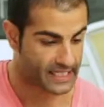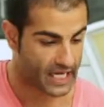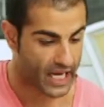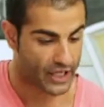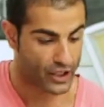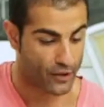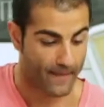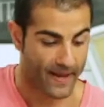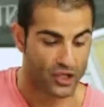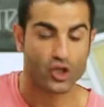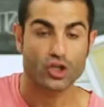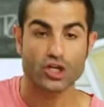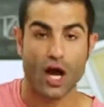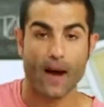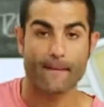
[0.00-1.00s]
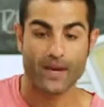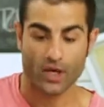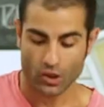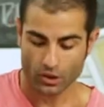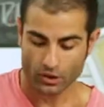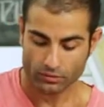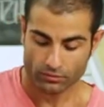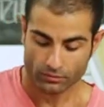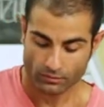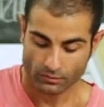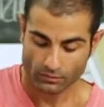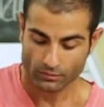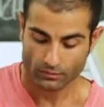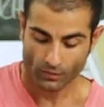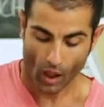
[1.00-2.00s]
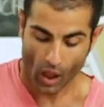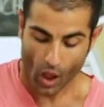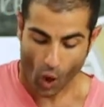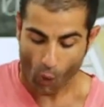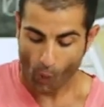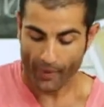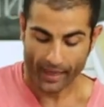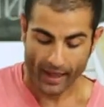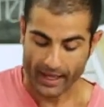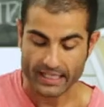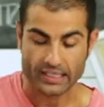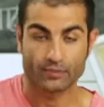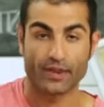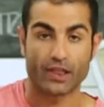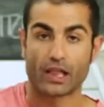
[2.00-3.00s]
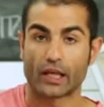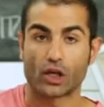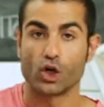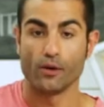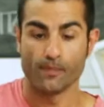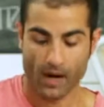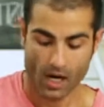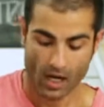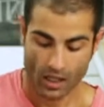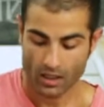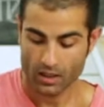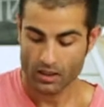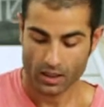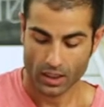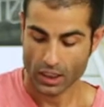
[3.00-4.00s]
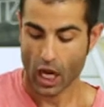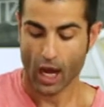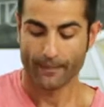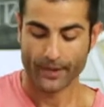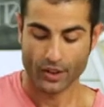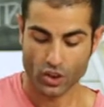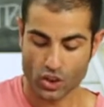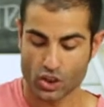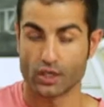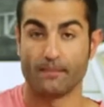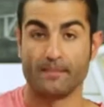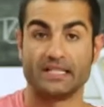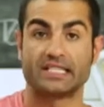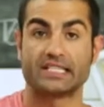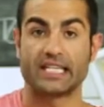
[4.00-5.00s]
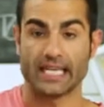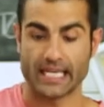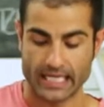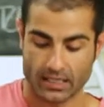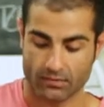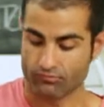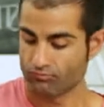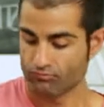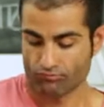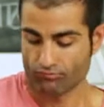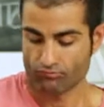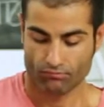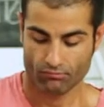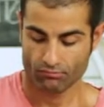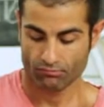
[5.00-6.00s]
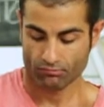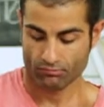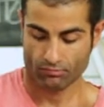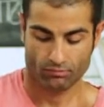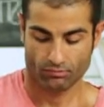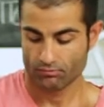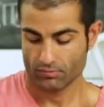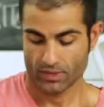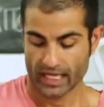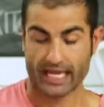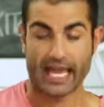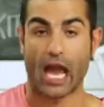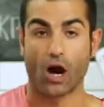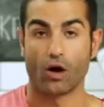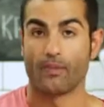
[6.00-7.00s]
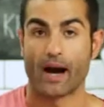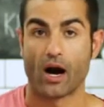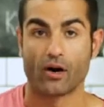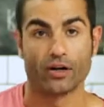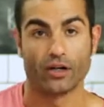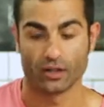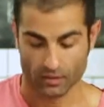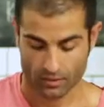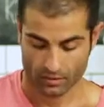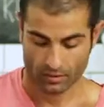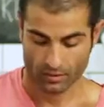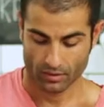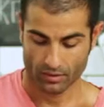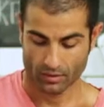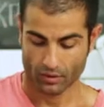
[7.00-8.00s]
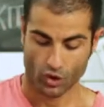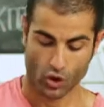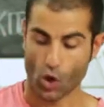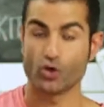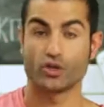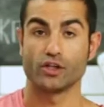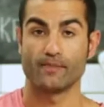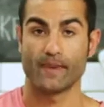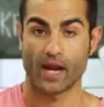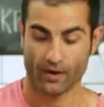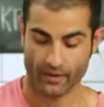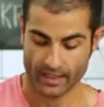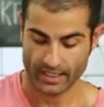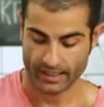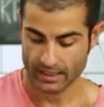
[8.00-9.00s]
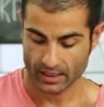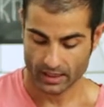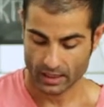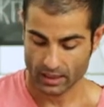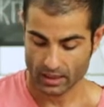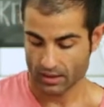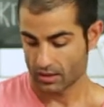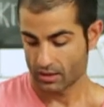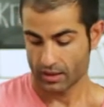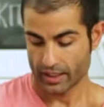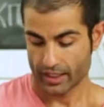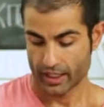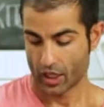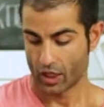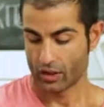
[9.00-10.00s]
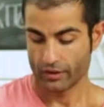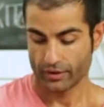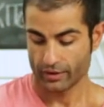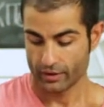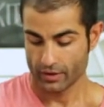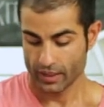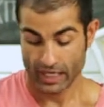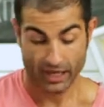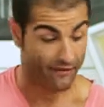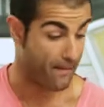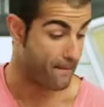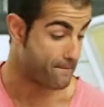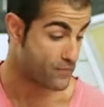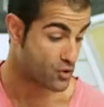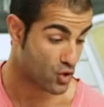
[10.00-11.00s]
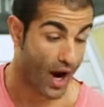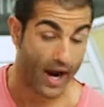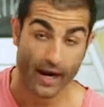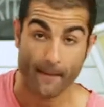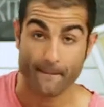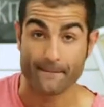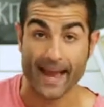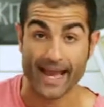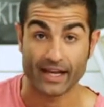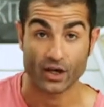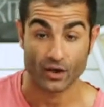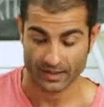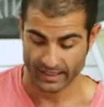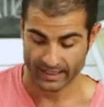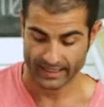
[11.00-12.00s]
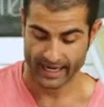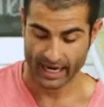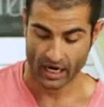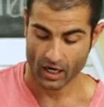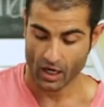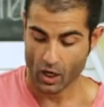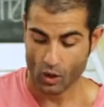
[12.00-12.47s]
you make your nut milk, whether it's with lacuma, garbage, mesquite, cacao powder, goji berries, you know, even dried up mangoes in there,